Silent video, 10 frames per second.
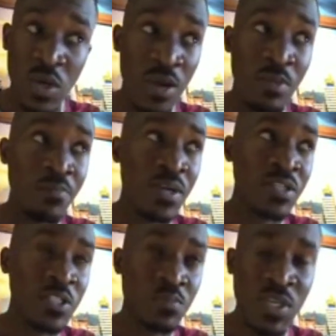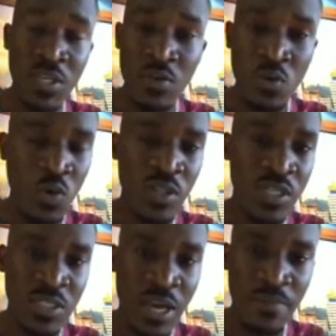you come up and speak all
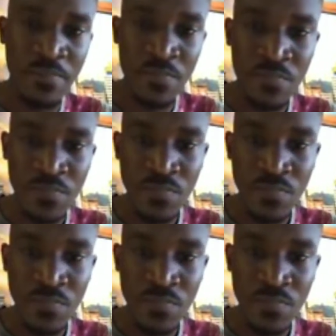the time.